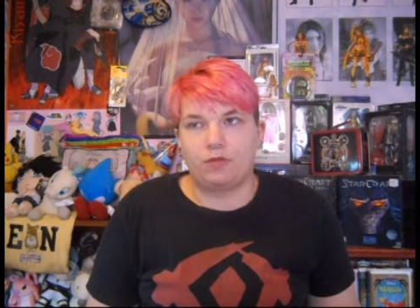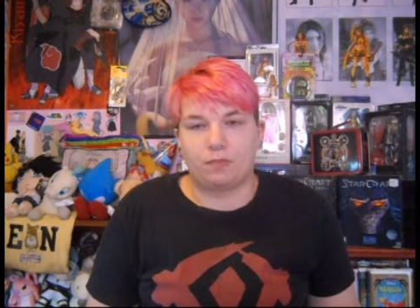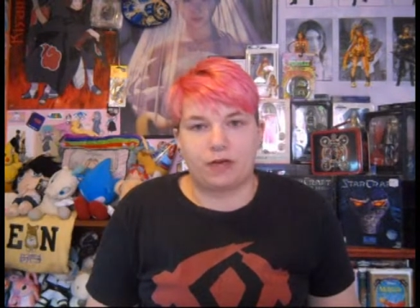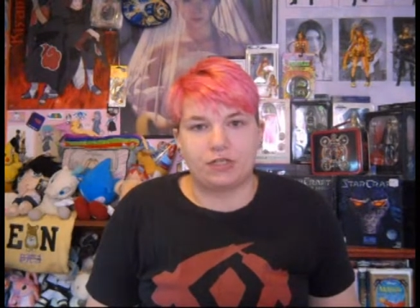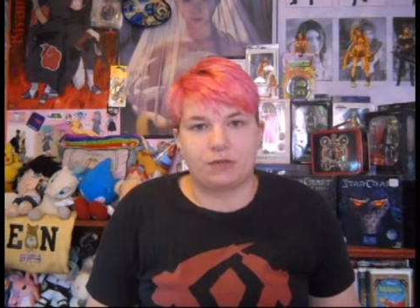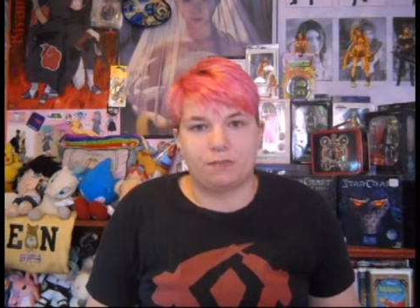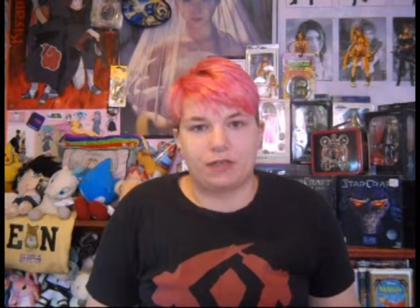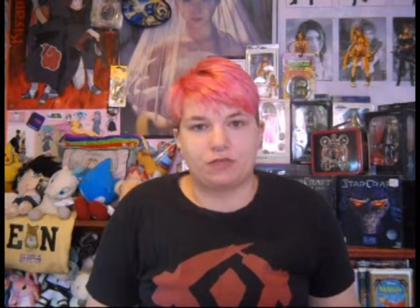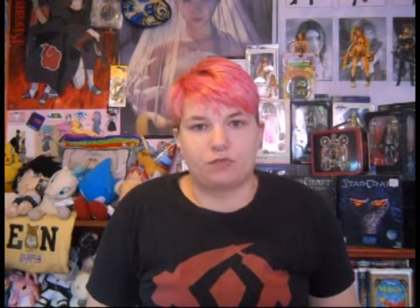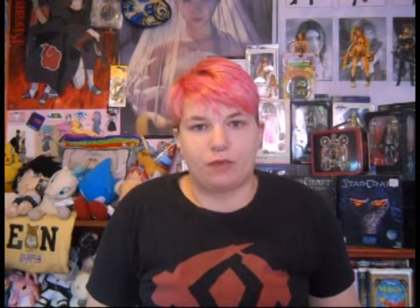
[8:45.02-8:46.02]
depression
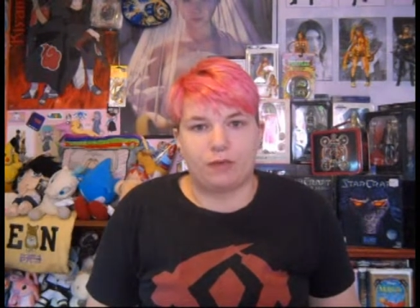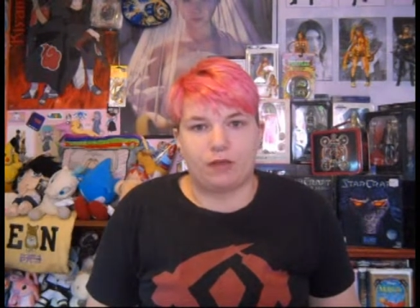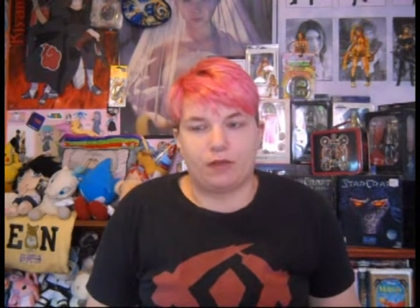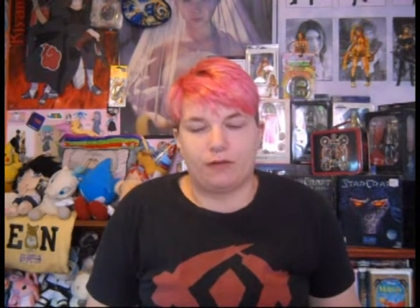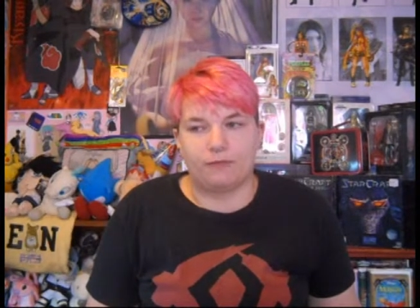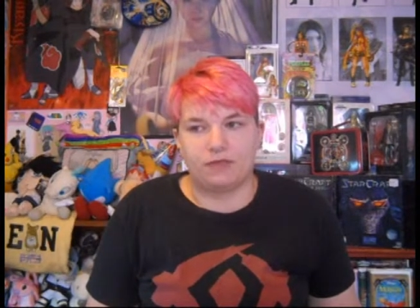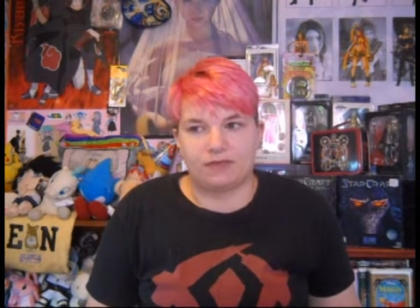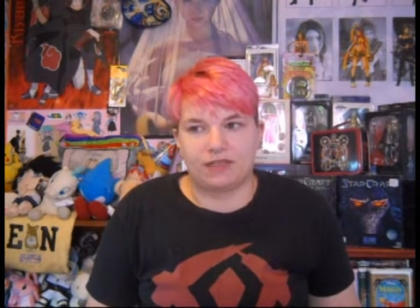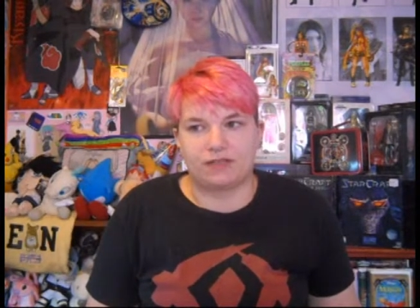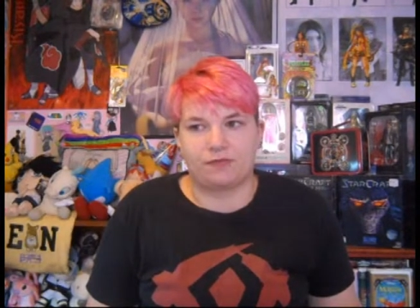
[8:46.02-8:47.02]
mixed with um, some
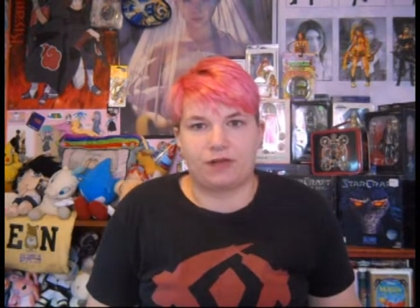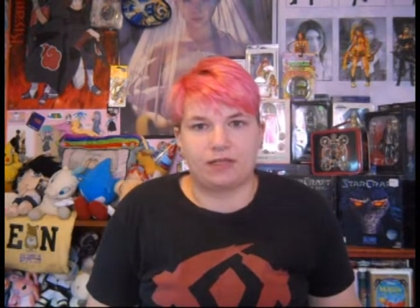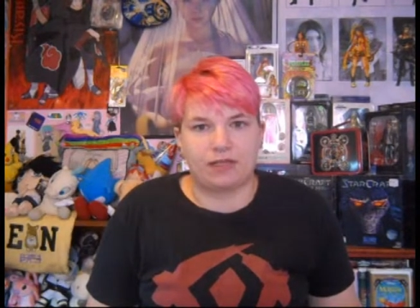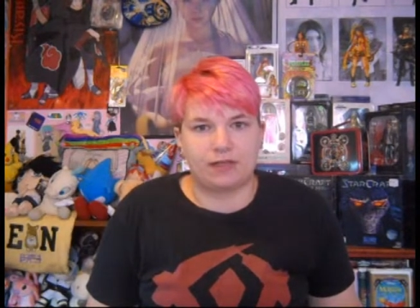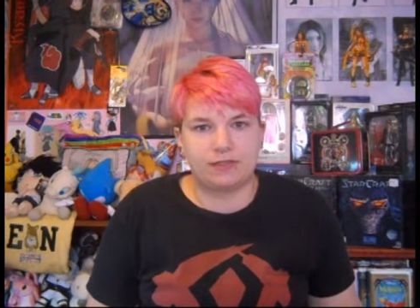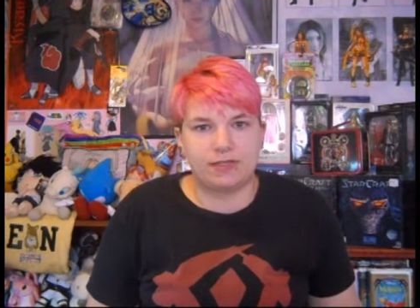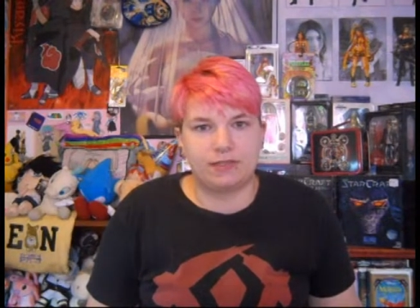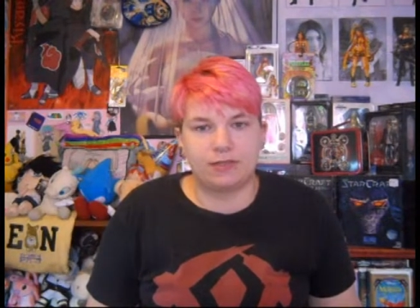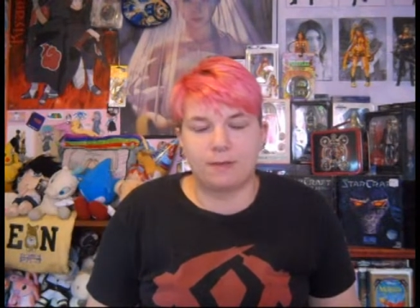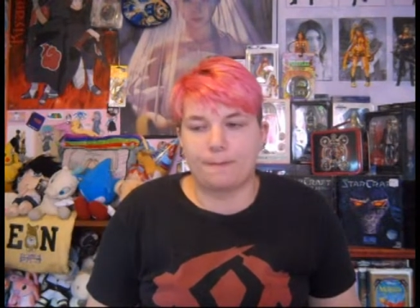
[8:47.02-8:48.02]
schizophrenic
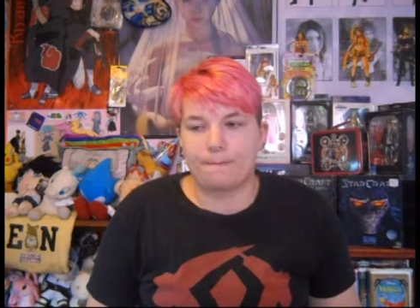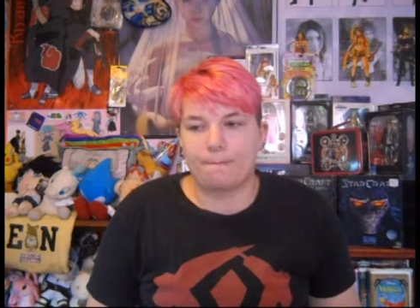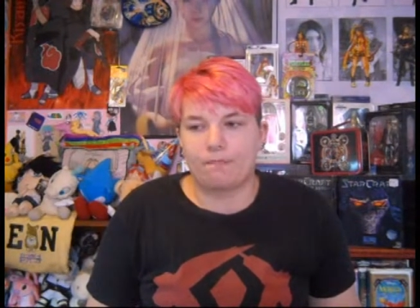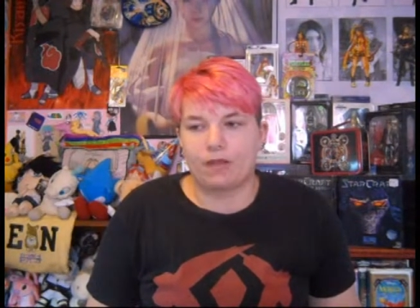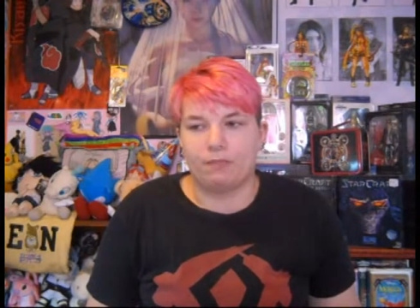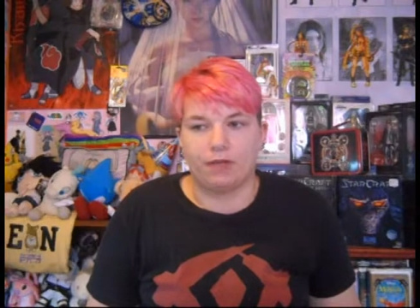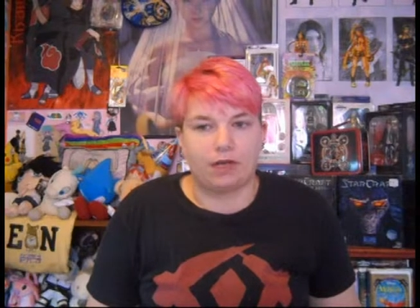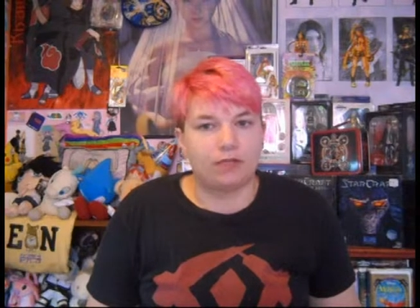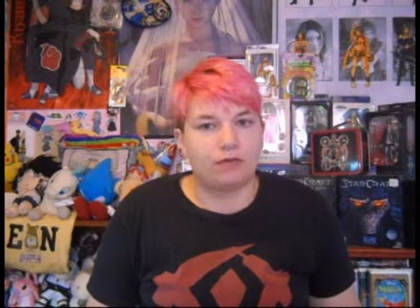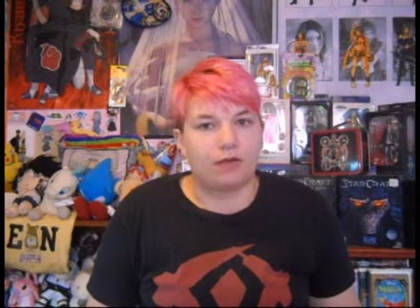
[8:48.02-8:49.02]
tendencies, but
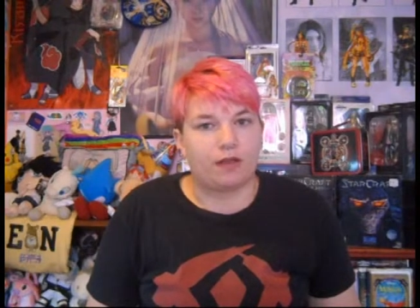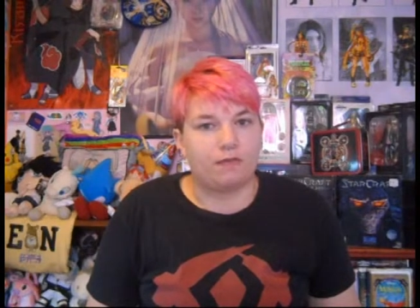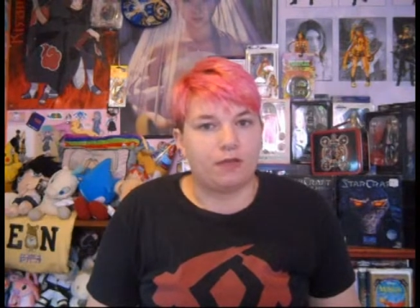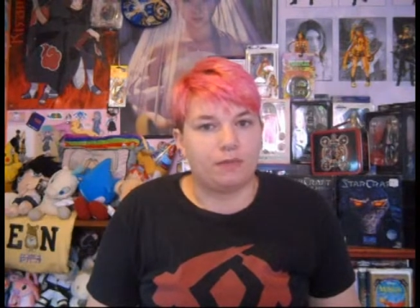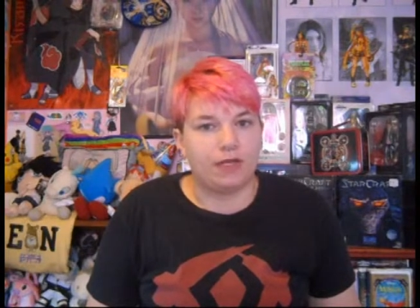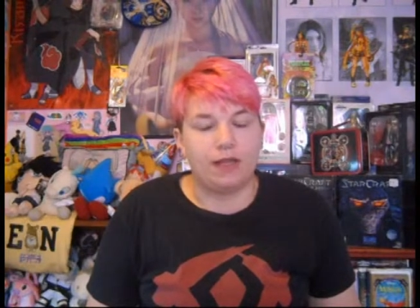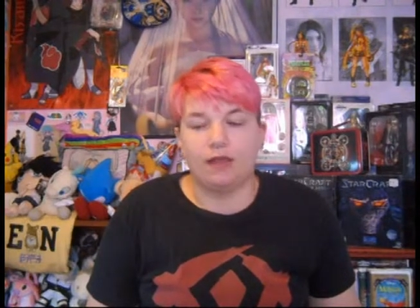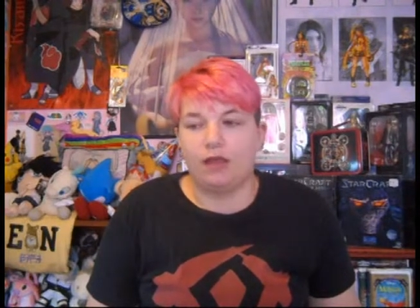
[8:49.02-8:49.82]
I don't. I have B P D.